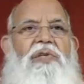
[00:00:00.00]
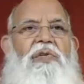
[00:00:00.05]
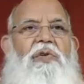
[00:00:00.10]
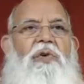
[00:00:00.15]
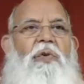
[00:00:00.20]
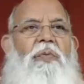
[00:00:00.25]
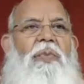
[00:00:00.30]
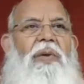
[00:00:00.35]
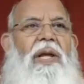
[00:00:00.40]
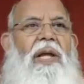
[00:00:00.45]

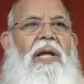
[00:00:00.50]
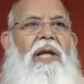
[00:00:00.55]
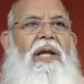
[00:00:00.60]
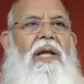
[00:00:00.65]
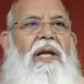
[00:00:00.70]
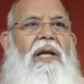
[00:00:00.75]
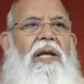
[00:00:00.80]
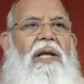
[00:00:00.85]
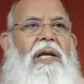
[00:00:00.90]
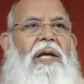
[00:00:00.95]
should
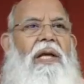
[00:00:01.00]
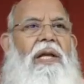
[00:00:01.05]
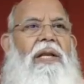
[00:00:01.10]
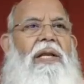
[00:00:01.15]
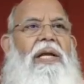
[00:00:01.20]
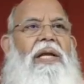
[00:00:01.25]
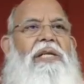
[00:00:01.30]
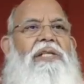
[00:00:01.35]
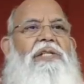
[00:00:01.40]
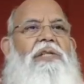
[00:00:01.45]
be
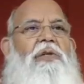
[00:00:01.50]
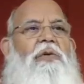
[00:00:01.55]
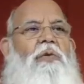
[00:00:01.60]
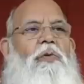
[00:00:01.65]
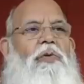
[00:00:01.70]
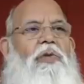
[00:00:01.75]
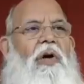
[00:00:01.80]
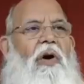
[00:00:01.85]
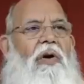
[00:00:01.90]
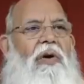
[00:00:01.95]
reached
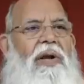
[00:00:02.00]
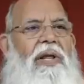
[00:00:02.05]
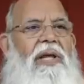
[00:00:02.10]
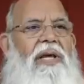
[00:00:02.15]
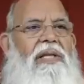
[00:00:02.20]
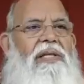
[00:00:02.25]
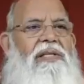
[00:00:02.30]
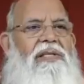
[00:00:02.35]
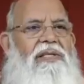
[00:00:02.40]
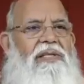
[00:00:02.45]
to the
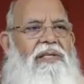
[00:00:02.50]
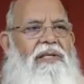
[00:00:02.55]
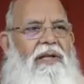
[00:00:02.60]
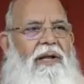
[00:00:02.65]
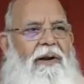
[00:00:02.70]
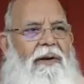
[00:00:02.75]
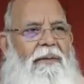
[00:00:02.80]
audience.